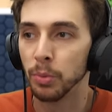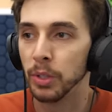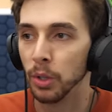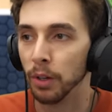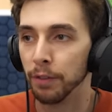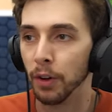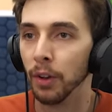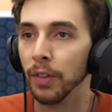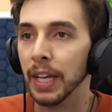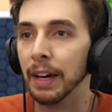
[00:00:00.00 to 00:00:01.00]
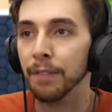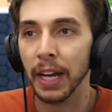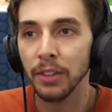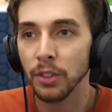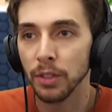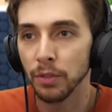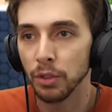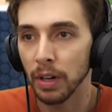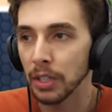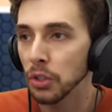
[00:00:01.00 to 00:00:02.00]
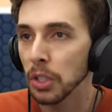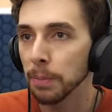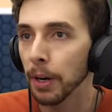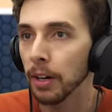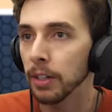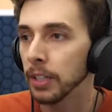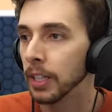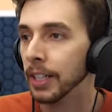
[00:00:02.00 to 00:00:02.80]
we sort of follow the events of Jurassic Park.